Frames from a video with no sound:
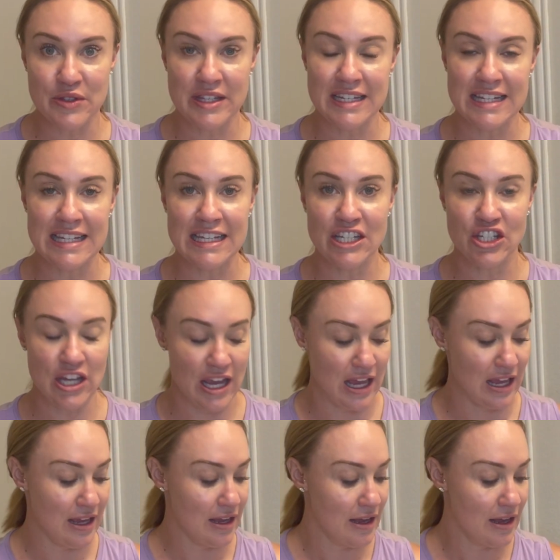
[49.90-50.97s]
the
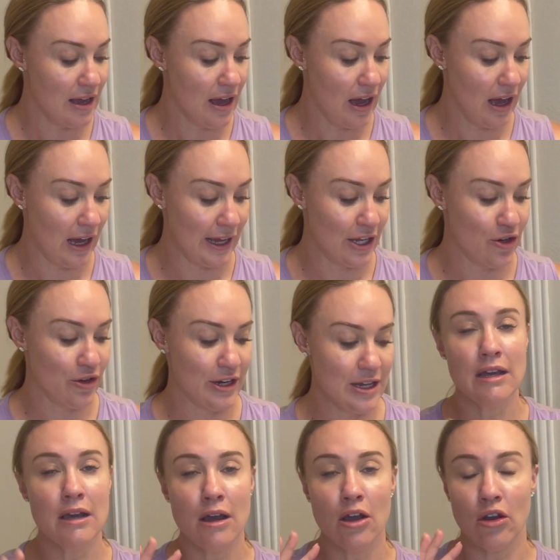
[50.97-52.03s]
DEJ eye cream.
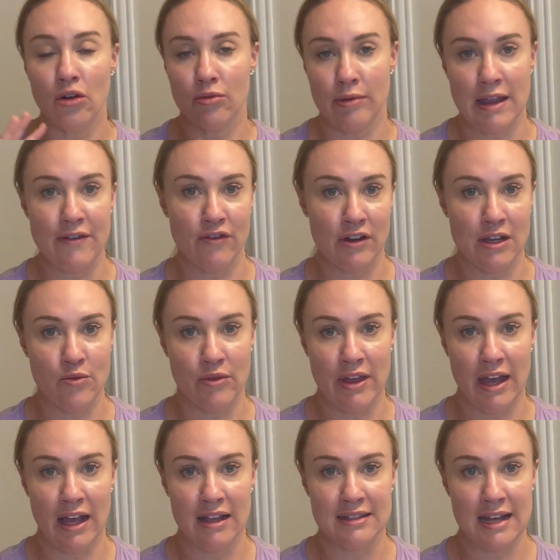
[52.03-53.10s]
Great for anyone that
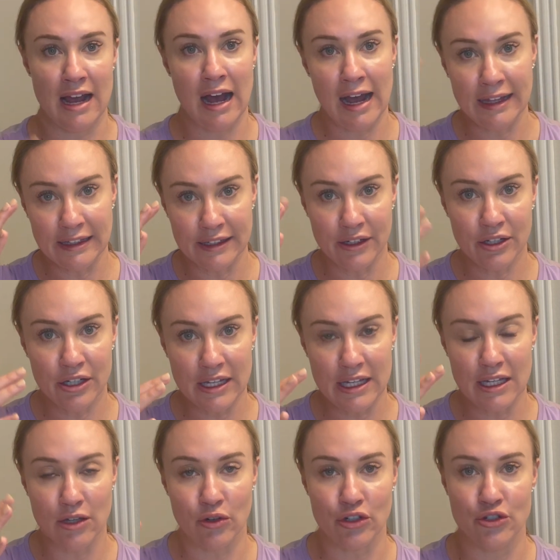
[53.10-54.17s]
has that eyelid
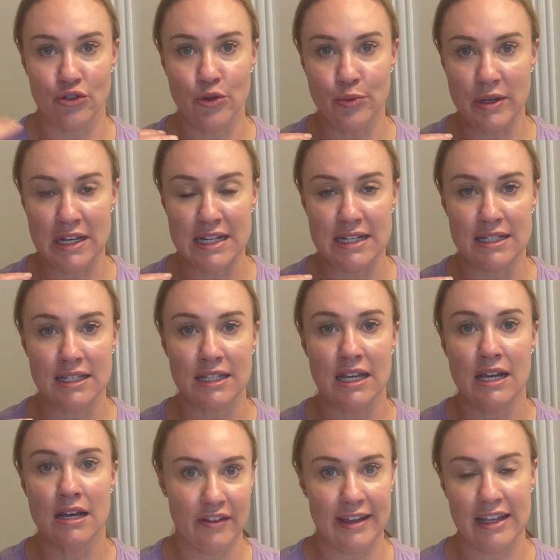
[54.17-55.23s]
hooding or droopiness,
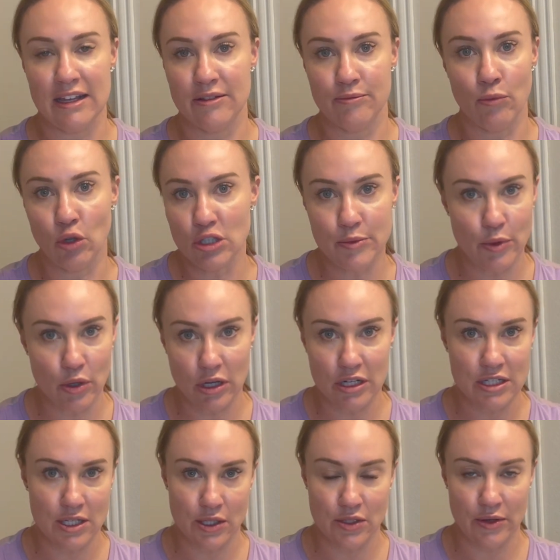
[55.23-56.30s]
like multiple
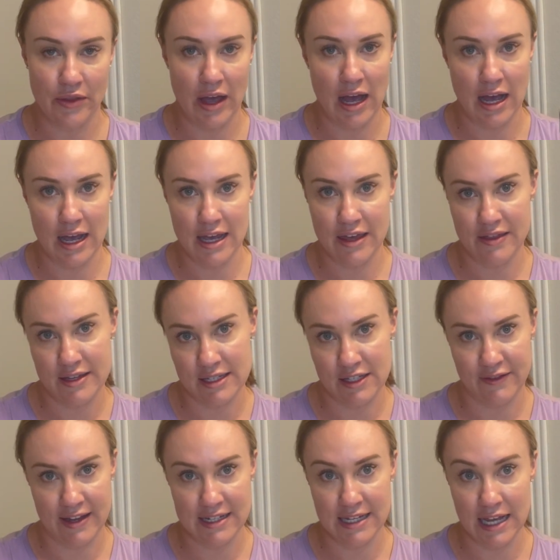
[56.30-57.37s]
concerns on the eye. This is
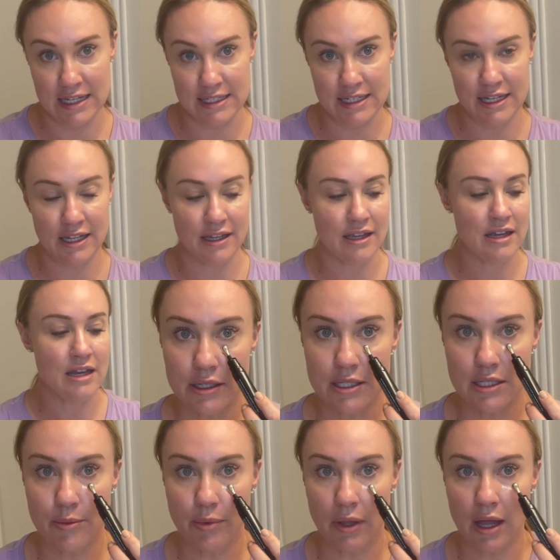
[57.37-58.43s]
fantastic. Just
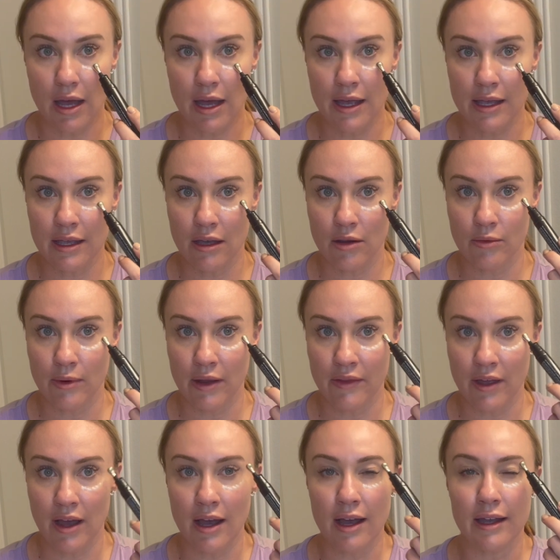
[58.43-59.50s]
apply around
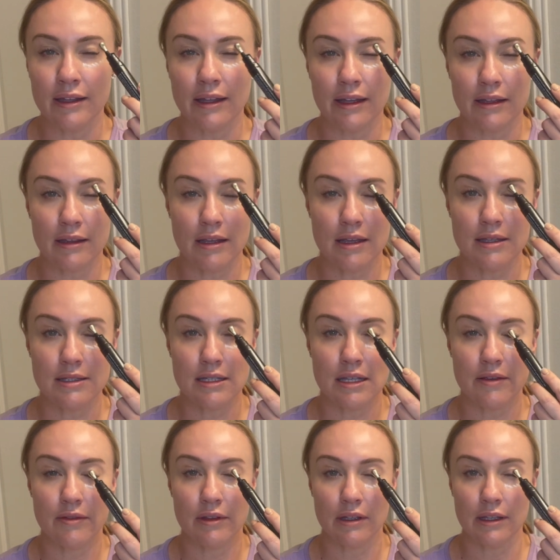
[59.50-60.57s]
the eye like this,
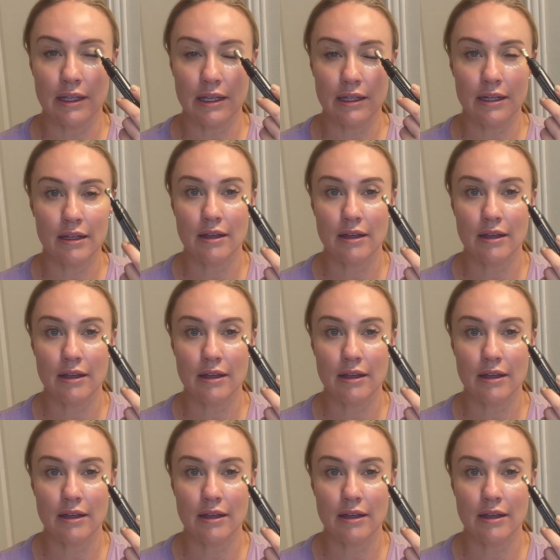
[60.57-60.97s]
even the lid.